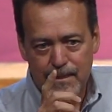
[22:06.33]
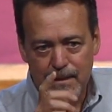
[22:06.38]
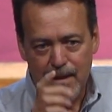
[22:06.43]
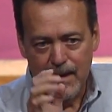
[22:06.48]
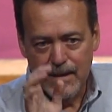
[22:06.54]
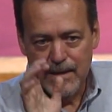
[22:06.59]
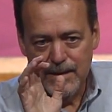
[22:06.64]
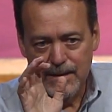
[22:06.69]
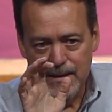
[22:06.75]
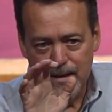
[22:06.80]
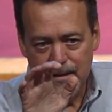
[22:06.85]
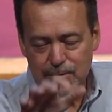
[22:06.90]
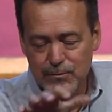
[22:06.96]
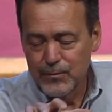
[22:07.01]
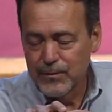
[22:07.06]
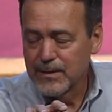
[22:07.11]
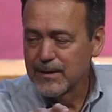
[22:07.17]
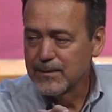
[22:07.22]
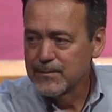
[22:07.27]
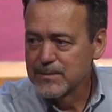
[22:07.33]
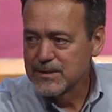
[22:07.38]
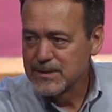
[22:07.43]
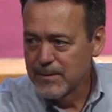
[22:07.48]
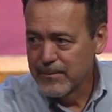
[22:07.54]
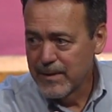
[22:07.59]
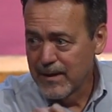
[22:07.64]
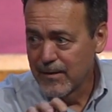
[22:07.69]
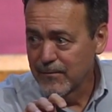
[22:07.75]
I connect with him
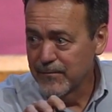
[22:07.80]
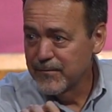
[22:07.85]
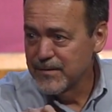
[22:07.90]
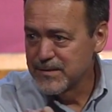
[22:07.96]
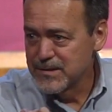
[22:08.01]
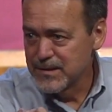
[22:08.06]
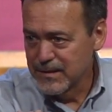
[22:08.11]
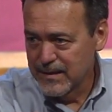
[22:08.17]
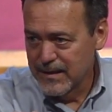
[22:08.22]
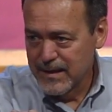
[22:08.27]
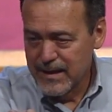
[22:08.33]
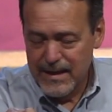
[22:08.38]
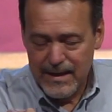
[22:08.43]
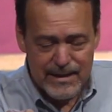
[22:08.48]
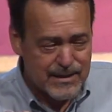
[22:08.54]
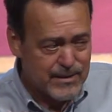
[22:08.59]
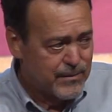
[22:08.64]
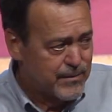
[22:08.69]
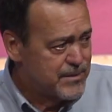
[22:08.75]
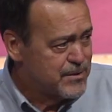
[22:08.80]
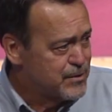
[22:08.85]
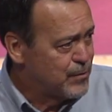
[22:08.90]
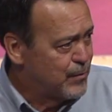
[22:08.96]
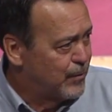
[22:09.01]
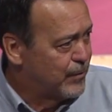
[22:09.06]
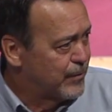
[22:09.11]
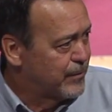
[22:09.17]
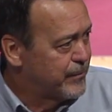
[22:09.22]
somehow physically, hand on his
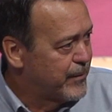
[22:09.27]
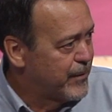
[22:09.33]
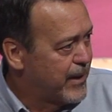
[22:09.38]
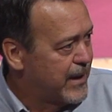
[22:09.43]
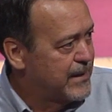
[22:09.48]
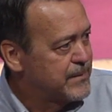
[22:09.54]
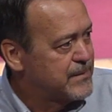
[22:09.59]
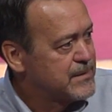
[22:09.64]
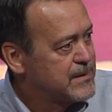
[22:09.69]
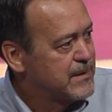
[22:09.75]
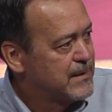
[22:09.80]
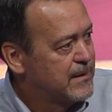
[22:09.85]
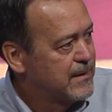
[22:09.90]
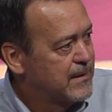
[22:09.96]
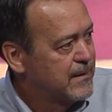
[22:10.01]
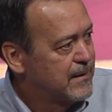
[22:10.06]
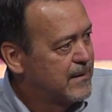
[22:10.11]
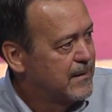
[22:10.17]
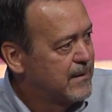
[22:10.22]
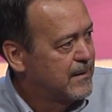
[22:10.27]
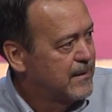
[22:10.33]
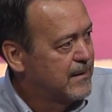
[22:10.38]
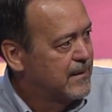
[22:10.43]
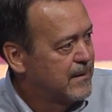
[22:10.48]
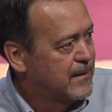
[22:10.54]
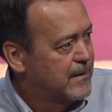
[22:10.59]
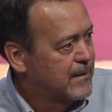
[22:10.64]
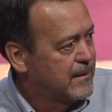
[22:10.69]
shoulder perhaps,
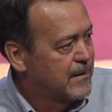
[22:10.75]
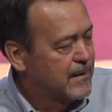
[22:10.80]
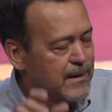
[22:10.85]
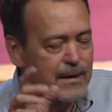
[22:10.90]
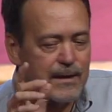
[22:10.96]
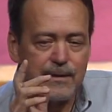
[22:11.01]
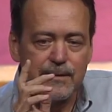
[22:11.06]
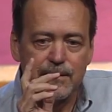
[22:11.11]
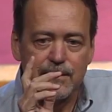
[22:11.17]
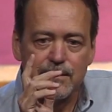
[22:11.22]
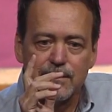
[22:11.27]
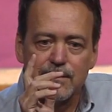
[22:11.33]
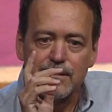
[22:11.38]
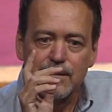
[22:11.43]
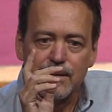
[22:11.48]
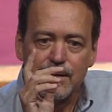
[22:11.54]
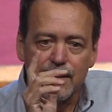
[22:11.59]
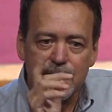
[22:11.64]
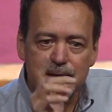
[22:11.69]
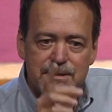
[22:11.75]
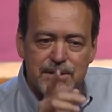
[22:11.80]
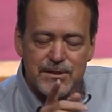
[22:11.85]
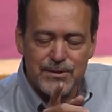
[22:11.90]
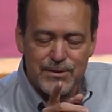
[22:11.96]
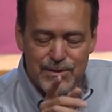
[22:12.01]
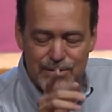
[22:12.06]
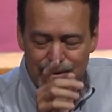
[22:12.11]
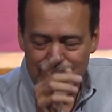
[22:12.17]
and I
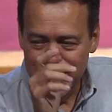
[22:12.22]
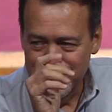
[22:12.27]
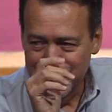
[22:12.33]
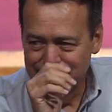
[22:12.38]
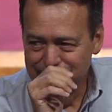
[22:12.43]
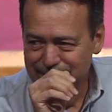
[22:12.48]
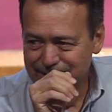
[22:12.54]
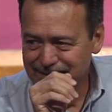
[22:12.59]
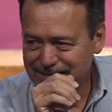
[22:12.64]
listen to him